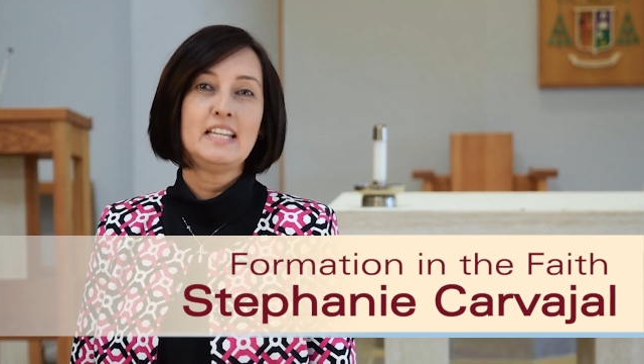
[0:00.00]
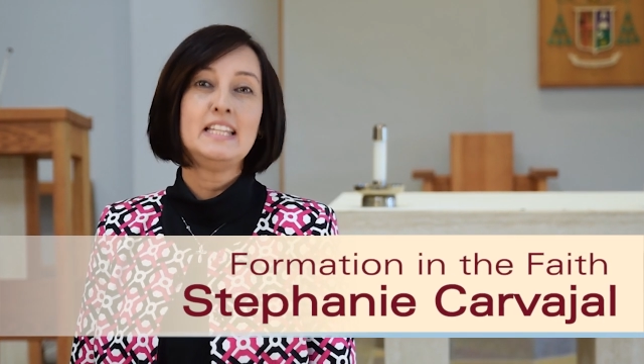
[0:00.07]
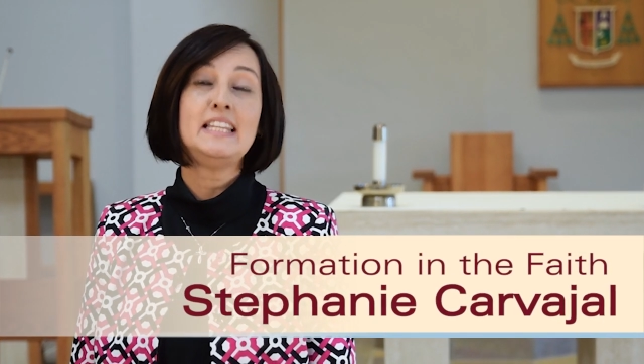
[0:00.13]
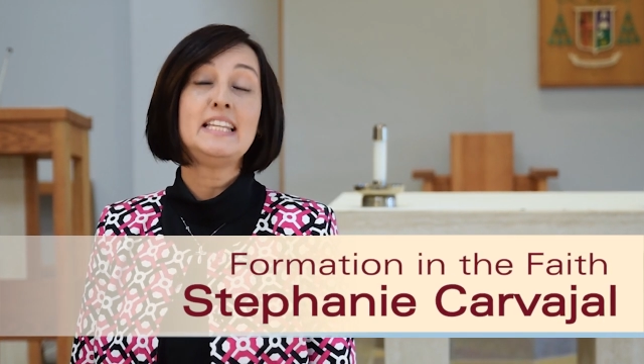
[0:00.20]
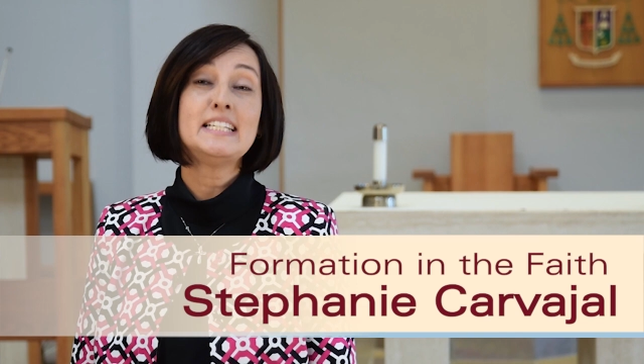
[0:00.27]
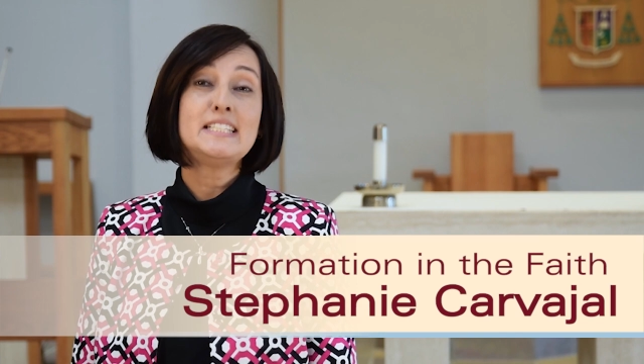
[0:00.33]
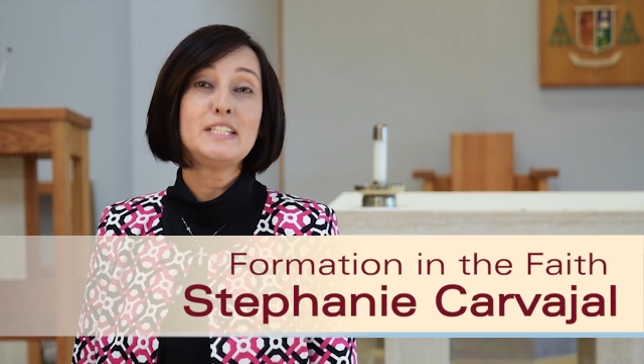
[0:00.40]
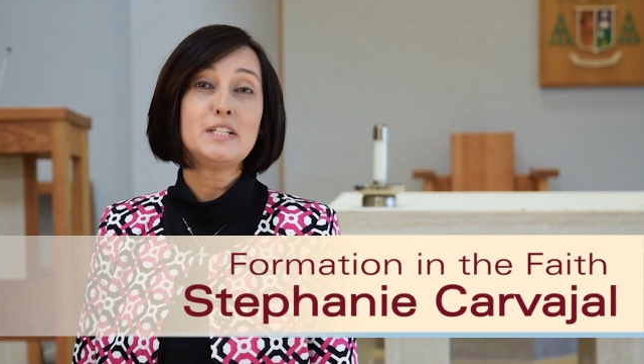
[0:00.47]

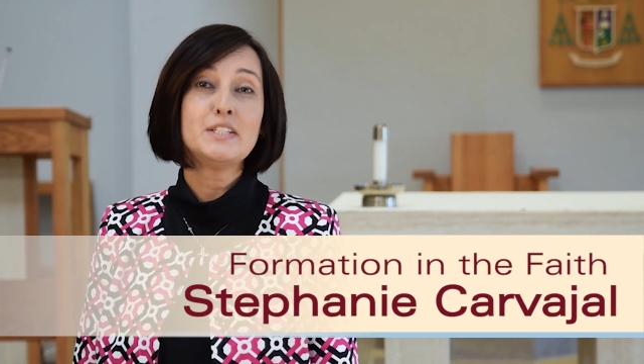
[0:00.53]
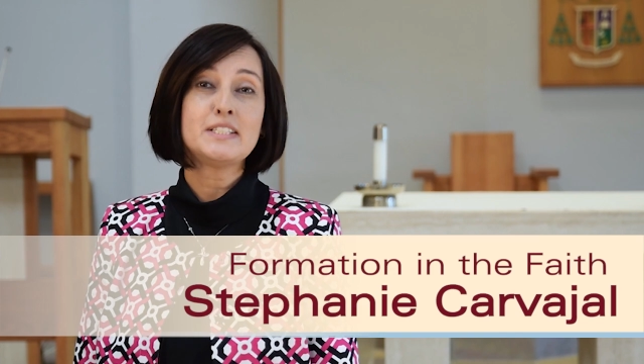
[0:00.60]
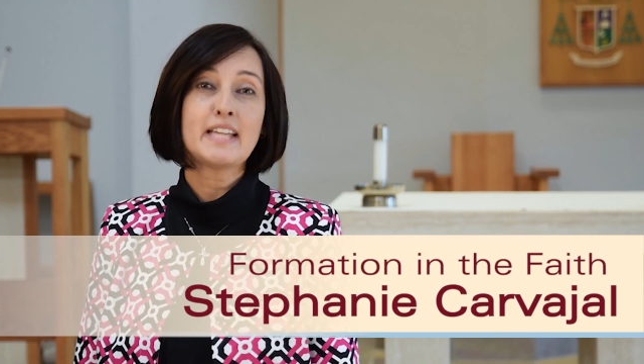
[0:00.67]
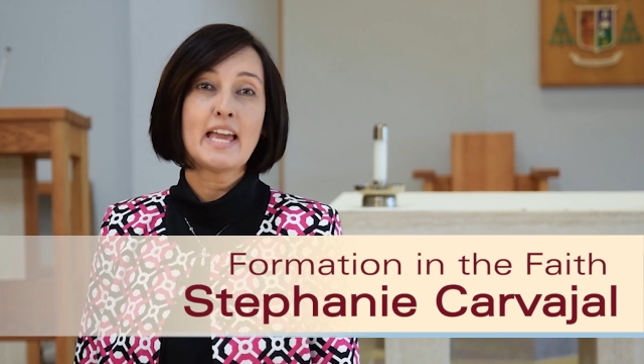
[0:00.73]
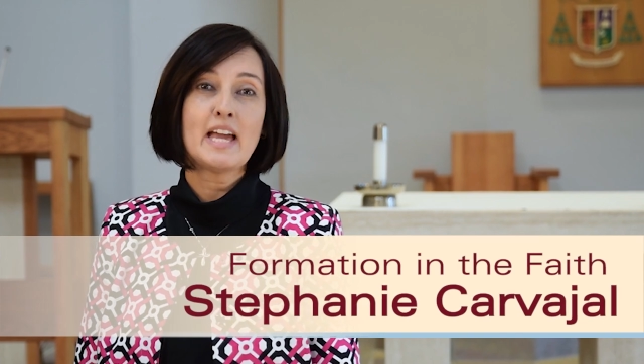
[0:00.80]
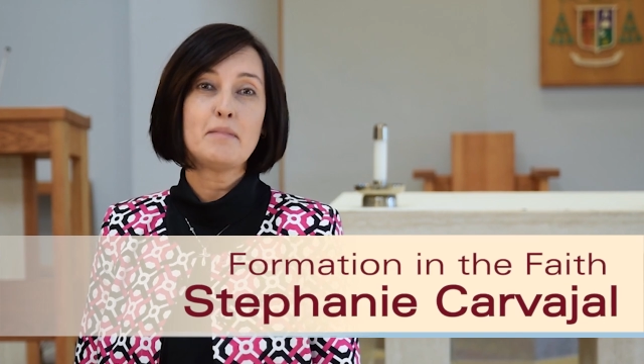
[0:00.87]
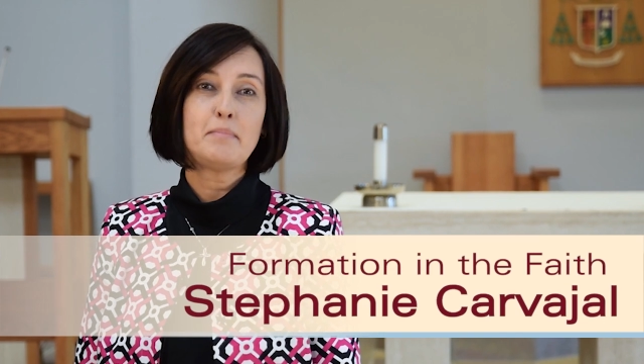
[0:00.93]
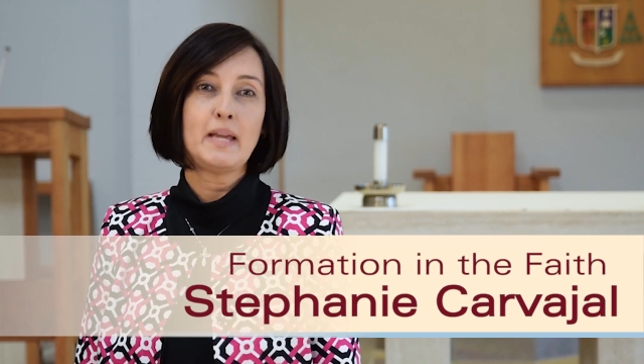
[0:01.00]
This year's
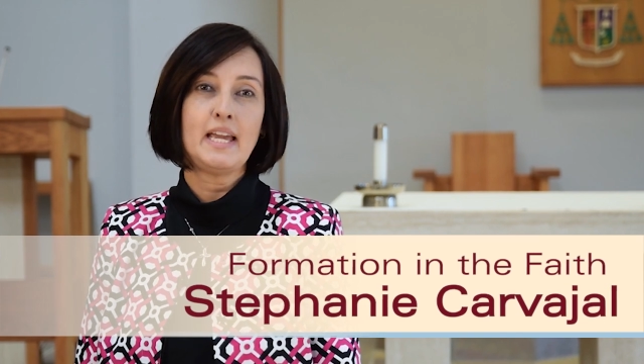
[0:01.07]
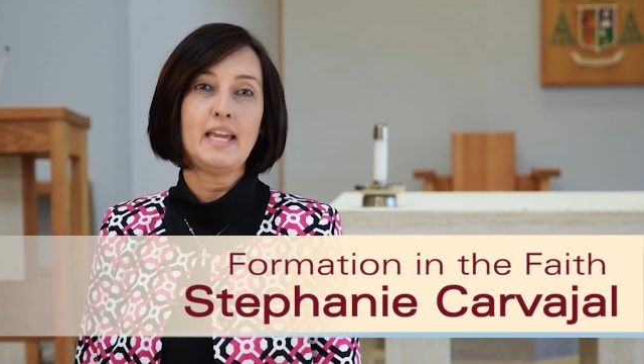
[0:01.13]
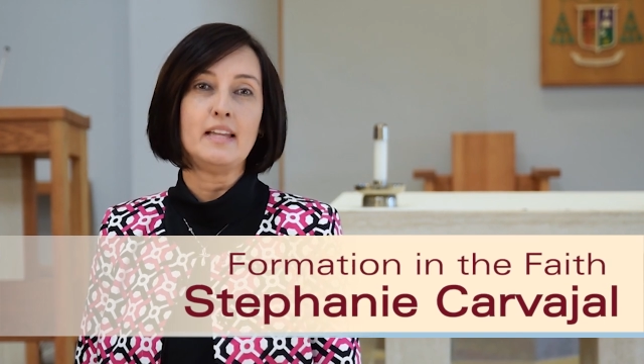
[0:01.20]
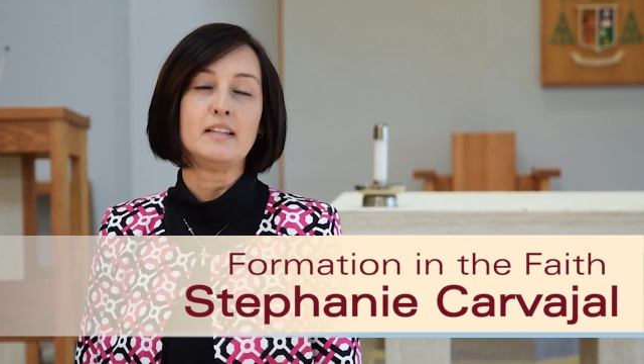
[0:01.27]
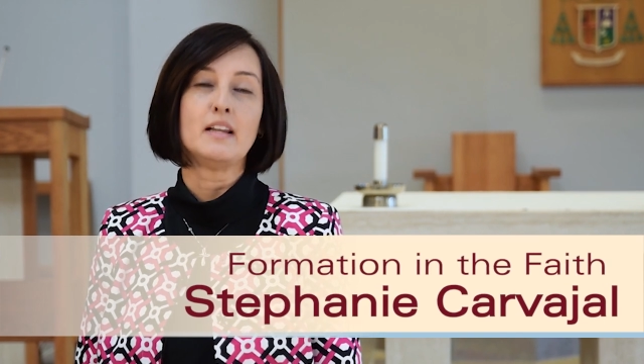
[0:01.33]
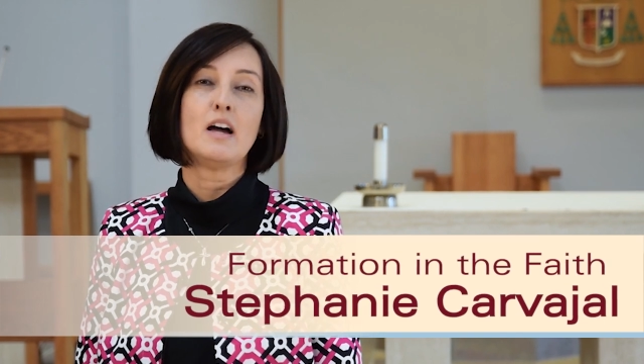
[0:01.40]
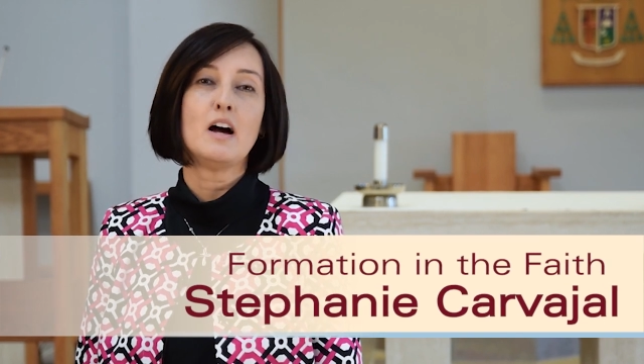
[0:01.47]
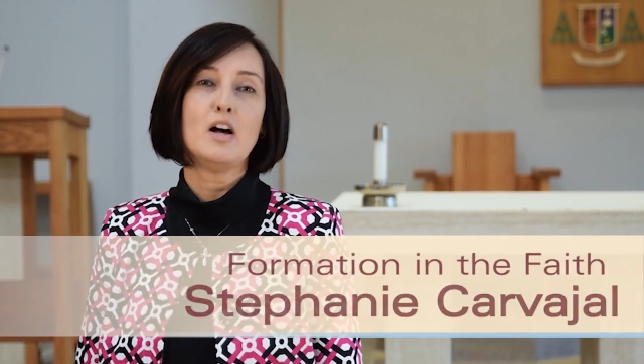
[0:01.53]

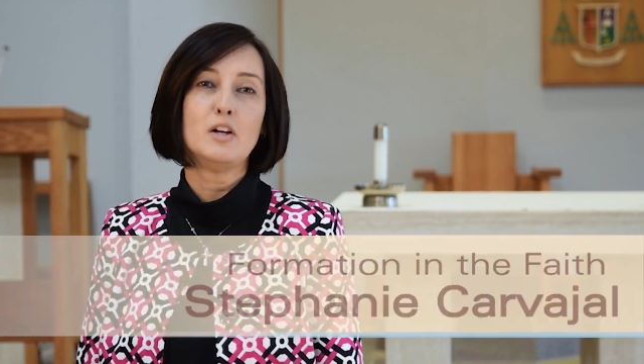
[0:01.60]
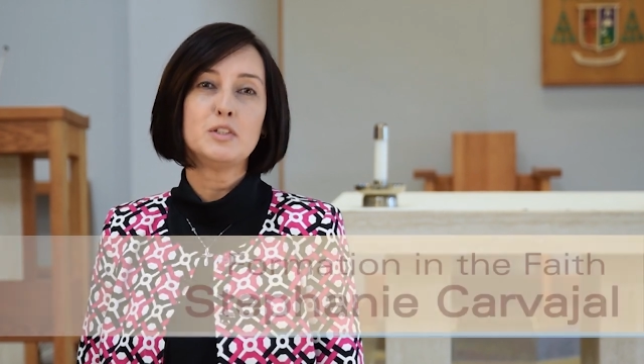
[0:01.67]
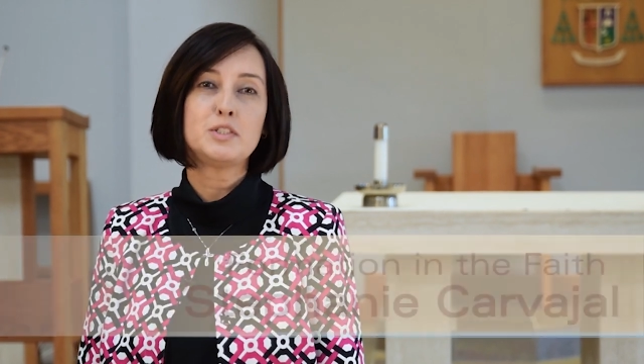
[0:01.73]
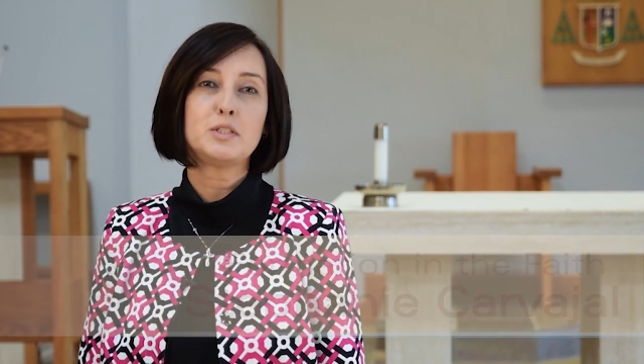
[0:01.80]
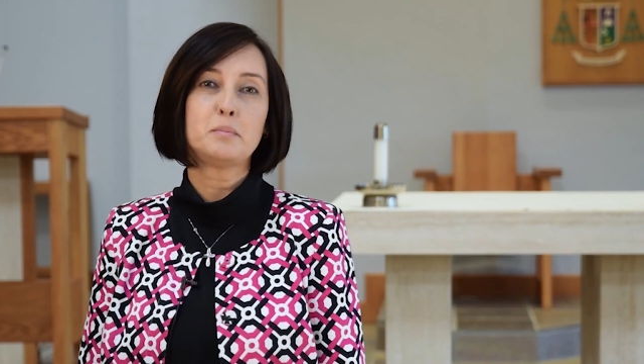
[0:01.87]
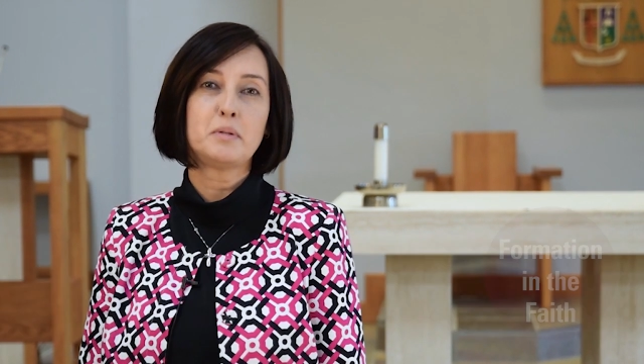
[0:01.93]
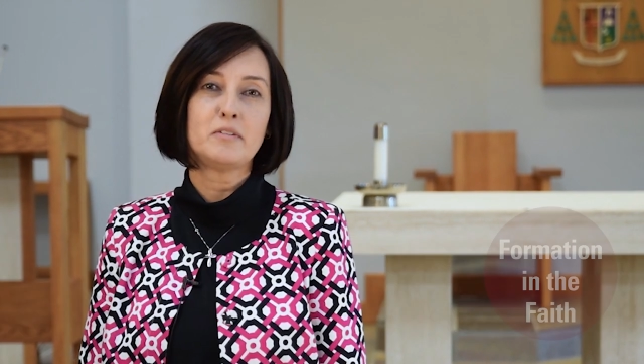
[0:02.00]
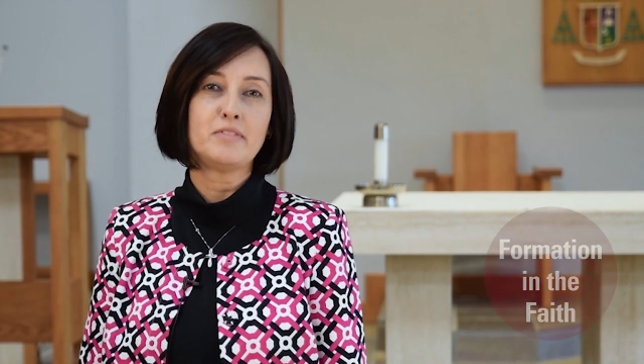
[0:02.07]
campaign
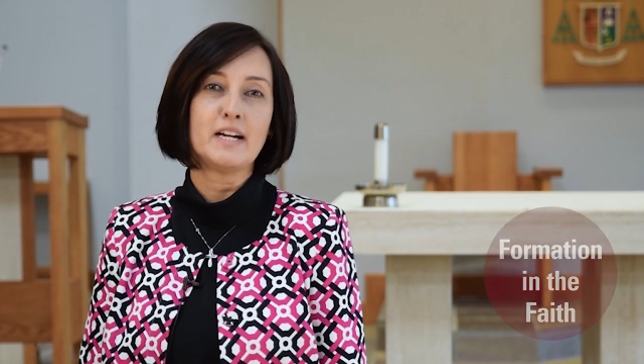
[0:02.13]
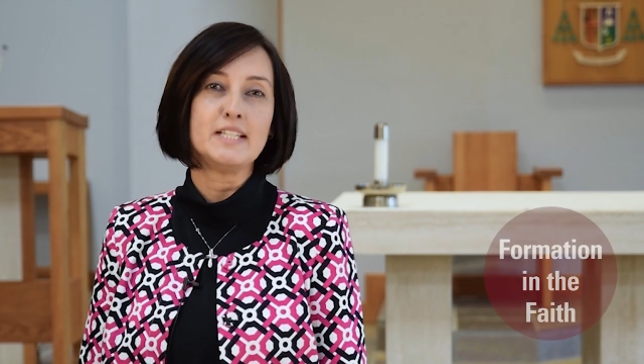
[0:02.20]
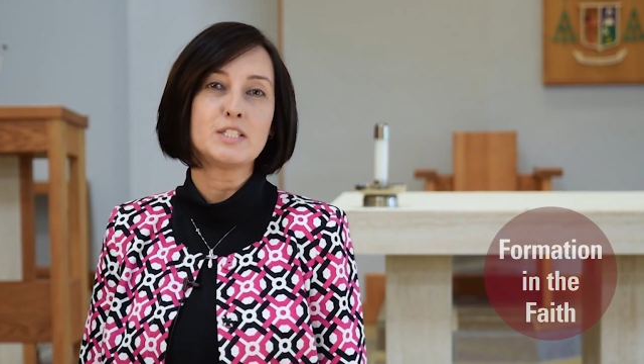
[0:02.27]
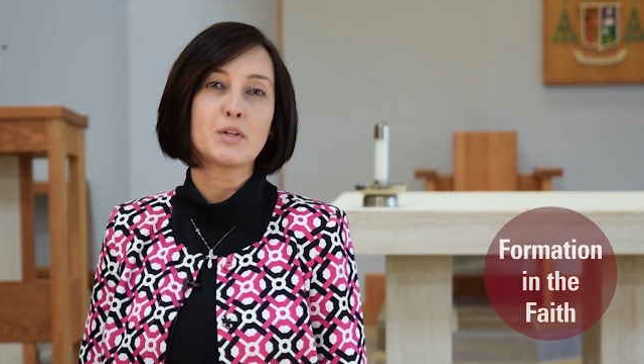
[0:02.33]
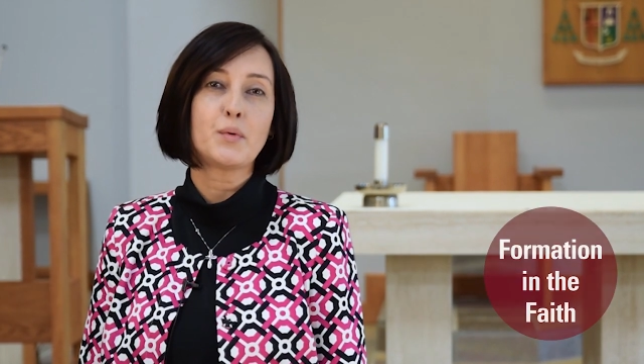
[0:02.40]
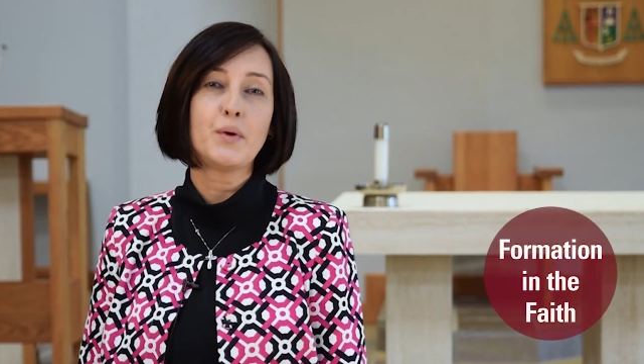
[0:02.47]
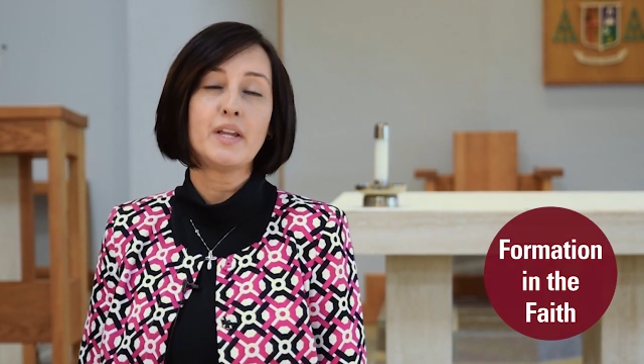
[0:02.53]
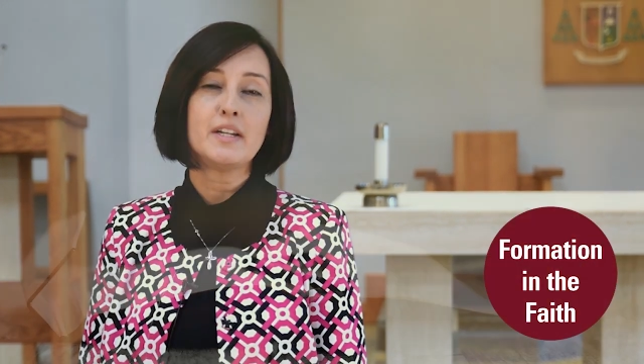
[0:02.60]
also
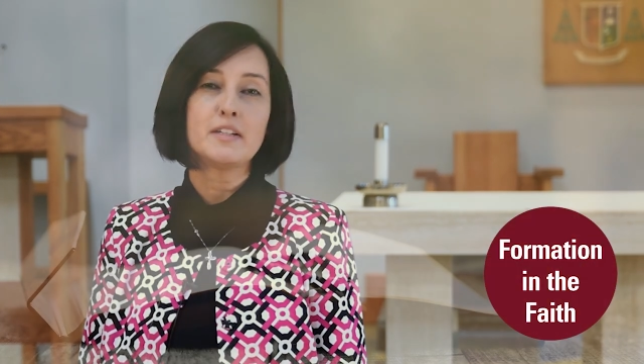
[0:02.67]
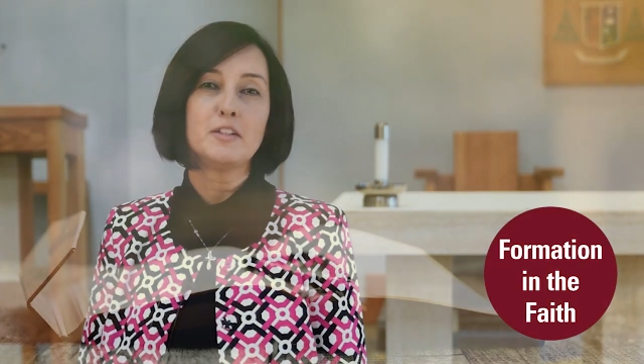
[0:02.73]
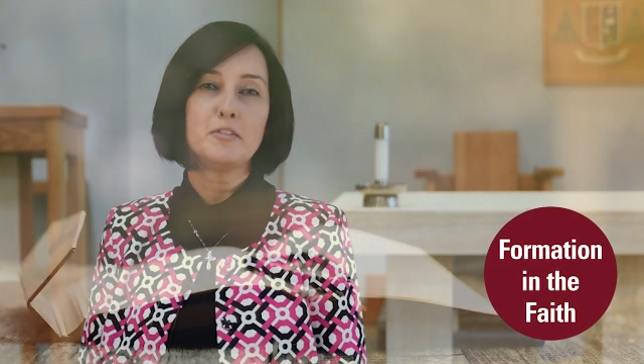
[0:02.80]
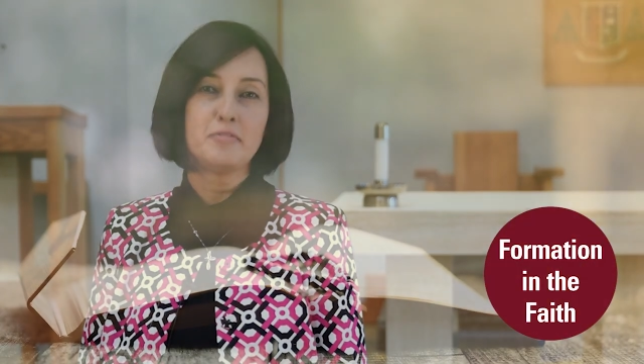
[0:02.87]
provides critical